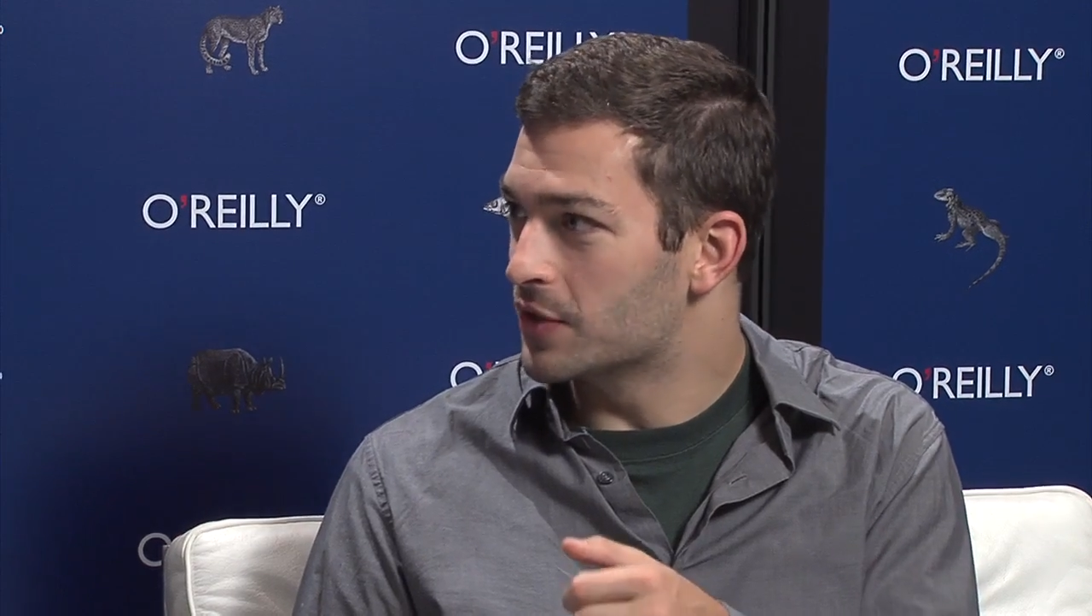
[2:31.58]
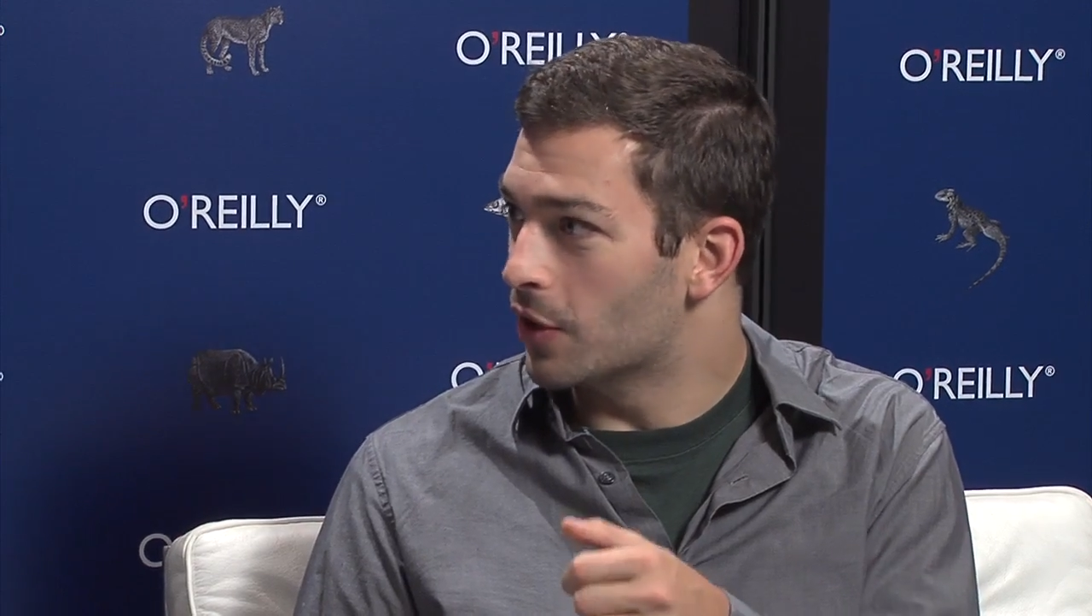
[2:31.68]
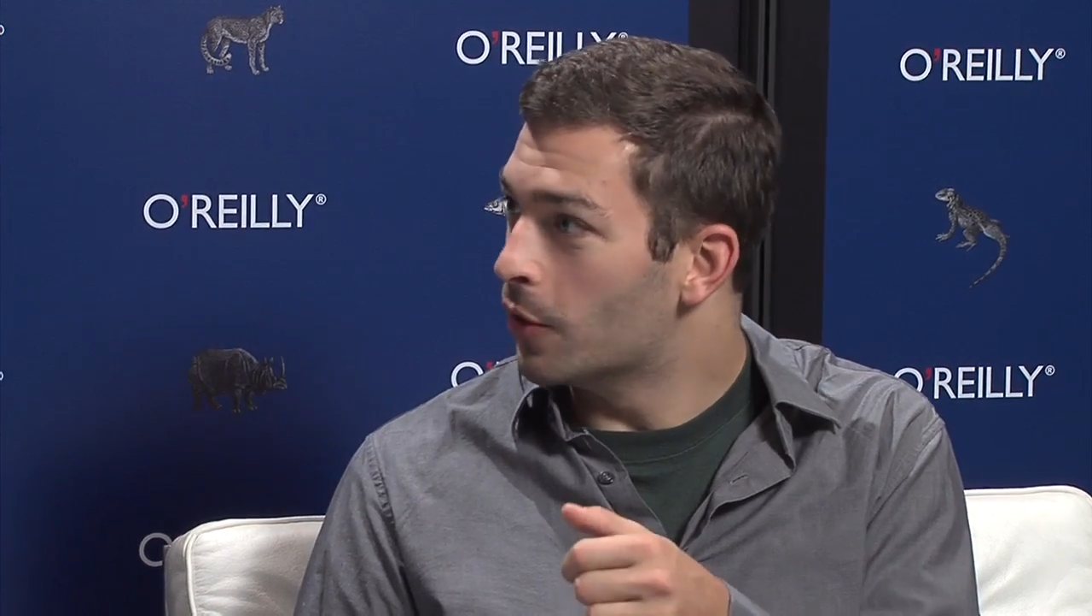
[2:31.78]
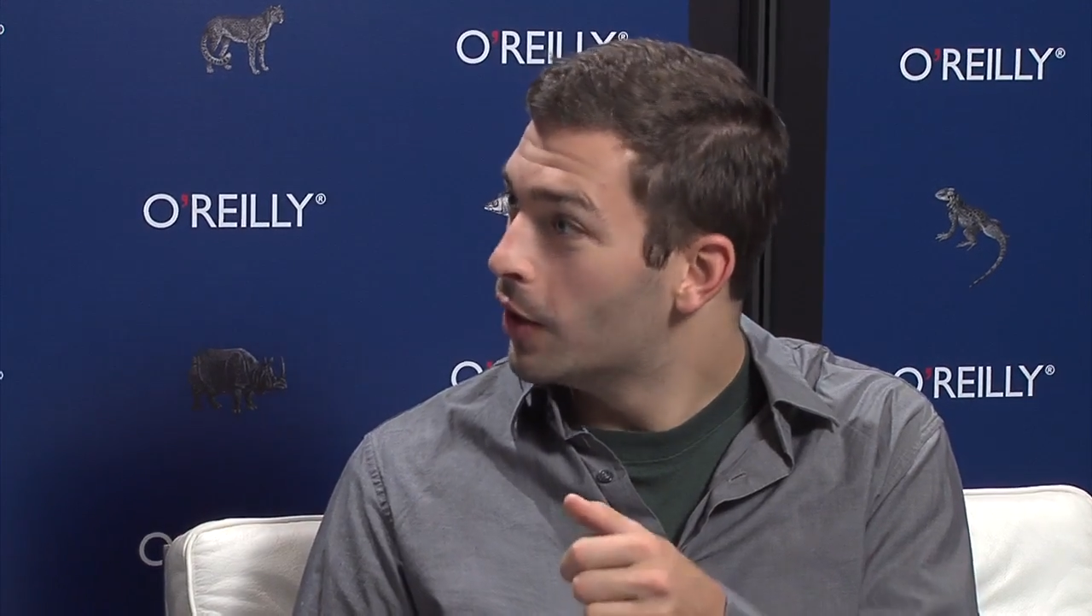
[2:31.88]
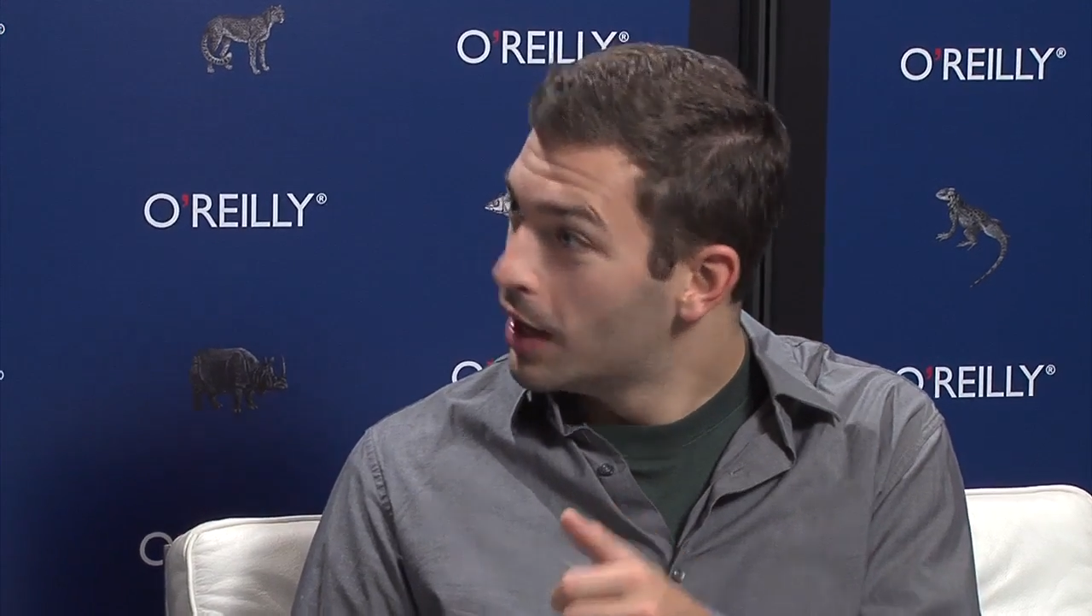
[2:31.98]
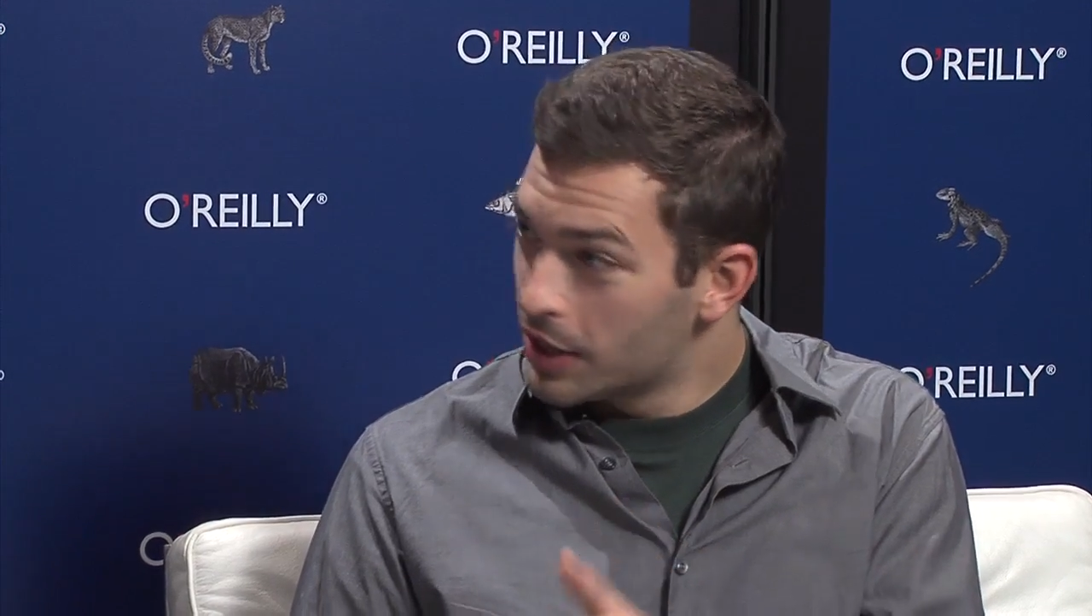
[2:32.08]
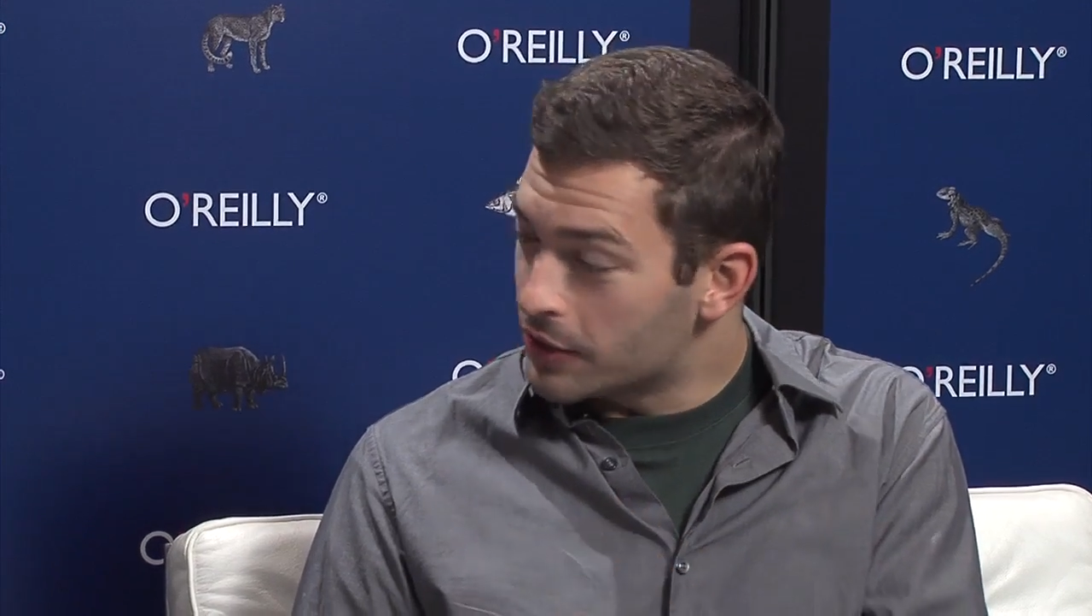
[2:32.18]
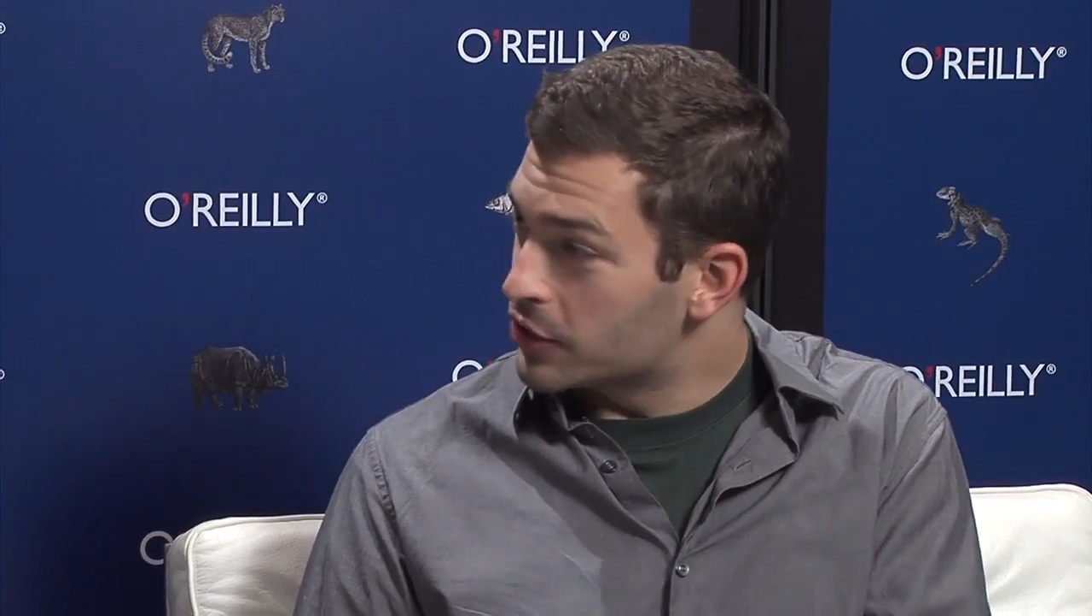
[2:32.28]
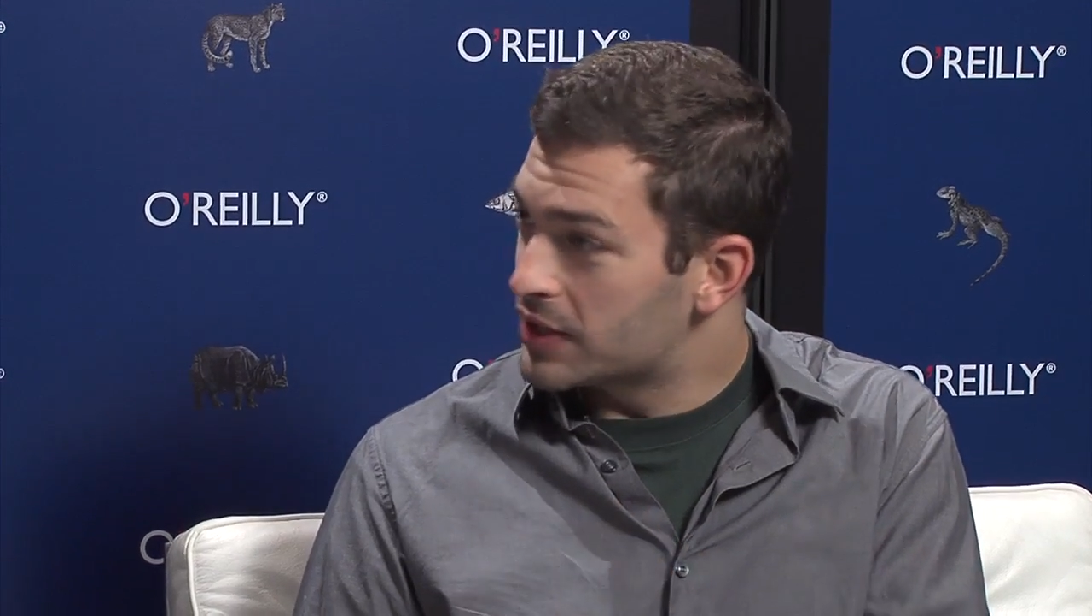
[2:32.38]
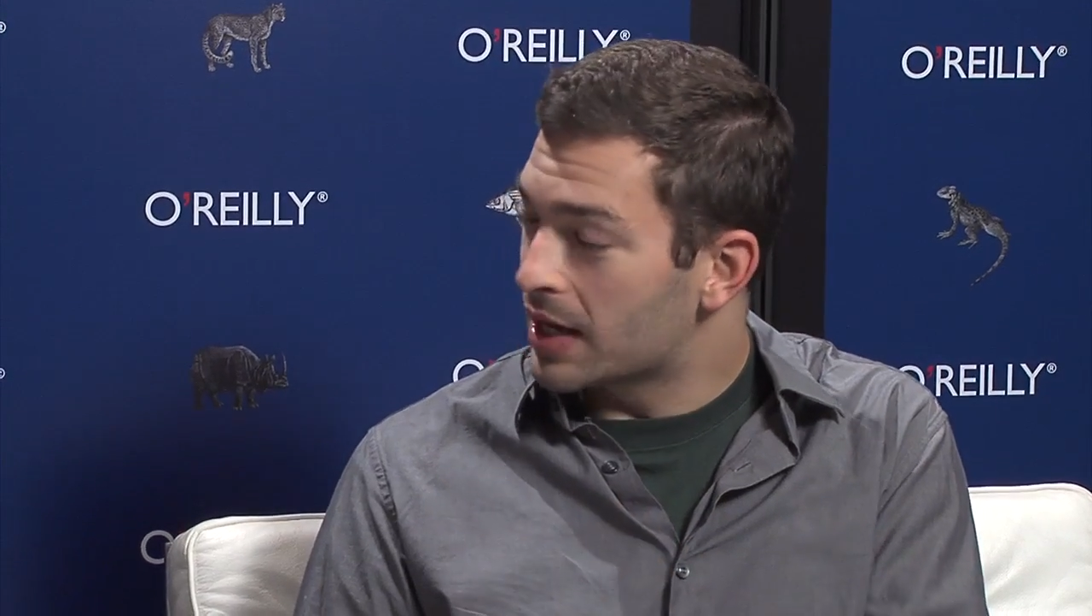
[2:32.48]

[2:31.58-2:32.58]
okay. So you can just